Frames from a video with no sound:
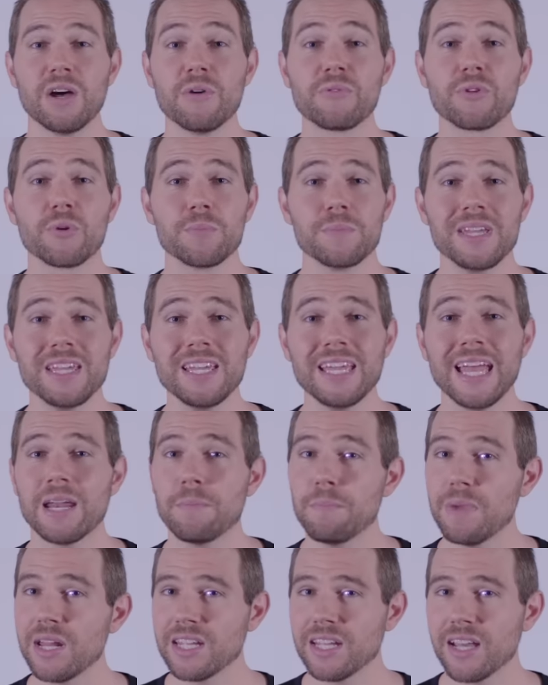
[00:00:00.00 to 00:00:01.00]
For me
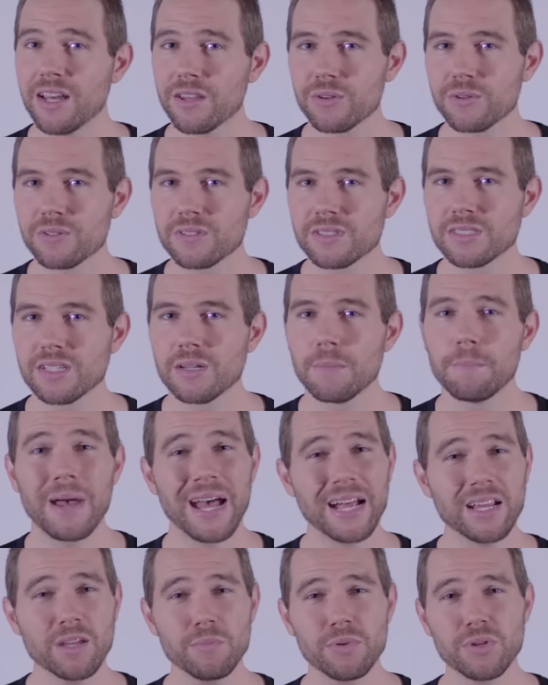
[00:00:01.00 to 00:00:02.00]
and many others,
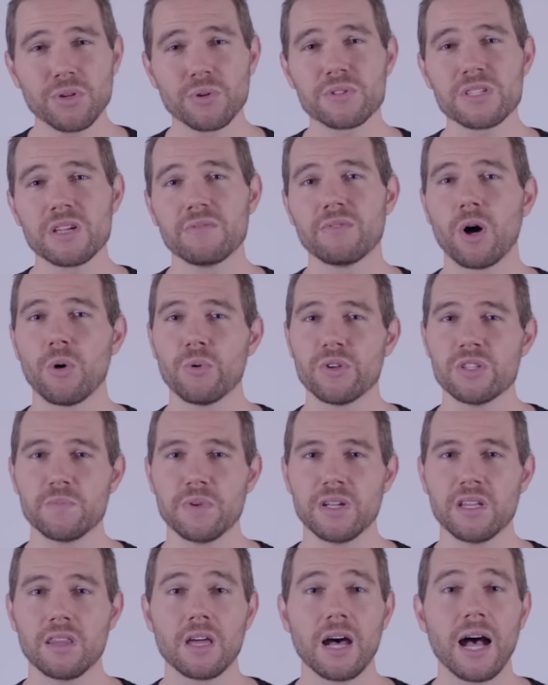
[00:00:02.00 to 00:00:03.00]
Mac computers have always
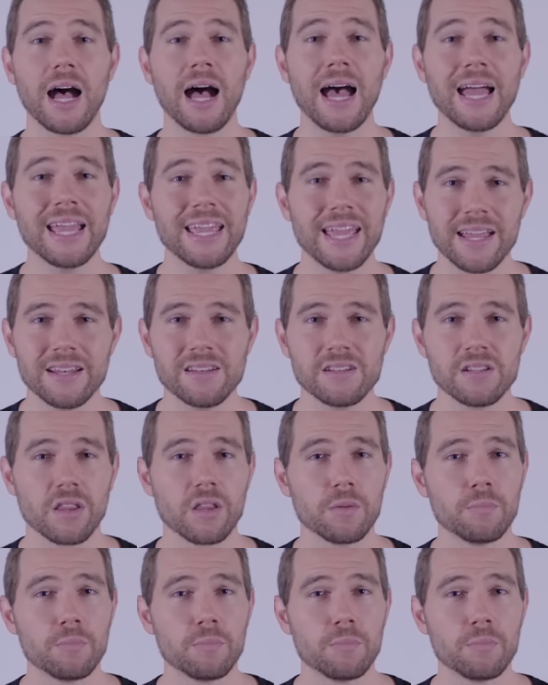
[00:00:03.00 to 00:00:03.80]
been the high-end,